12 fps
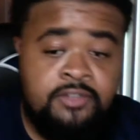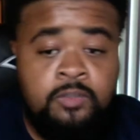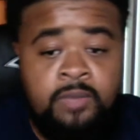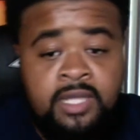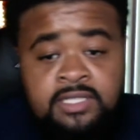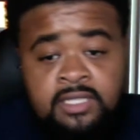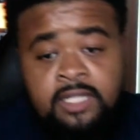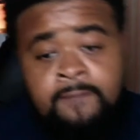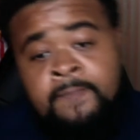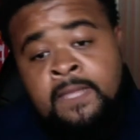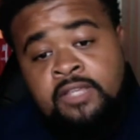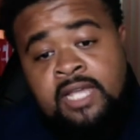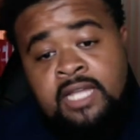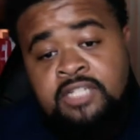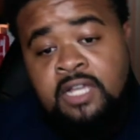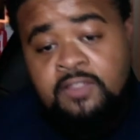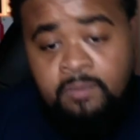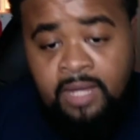So basically, you got
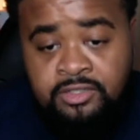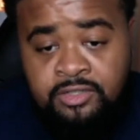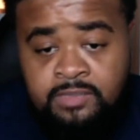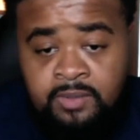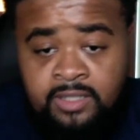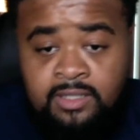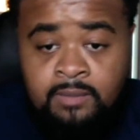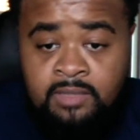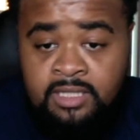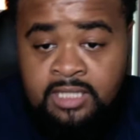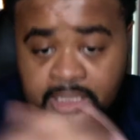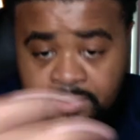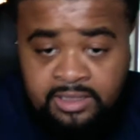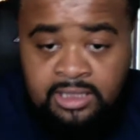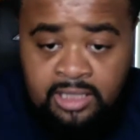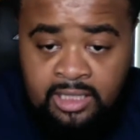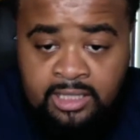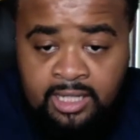Jonathan Major. He's playing the
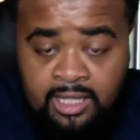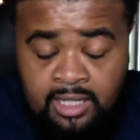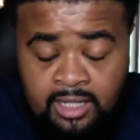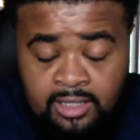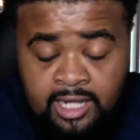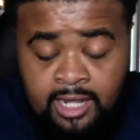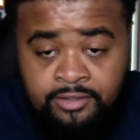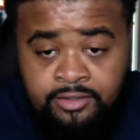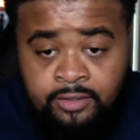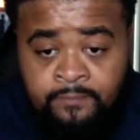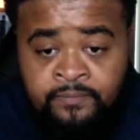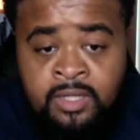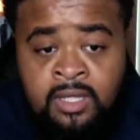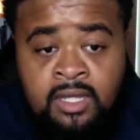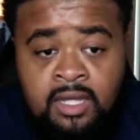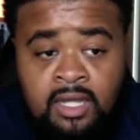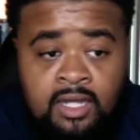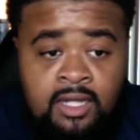lead character,
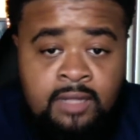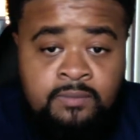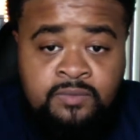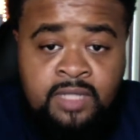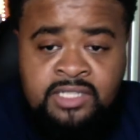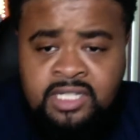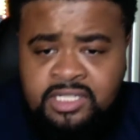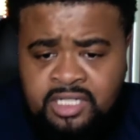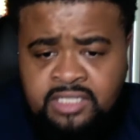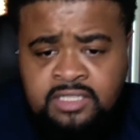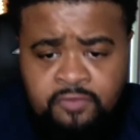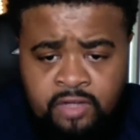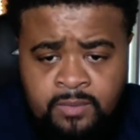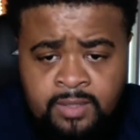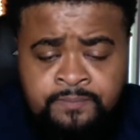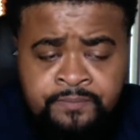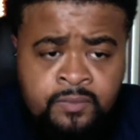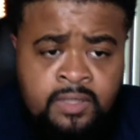Aticius Freeman.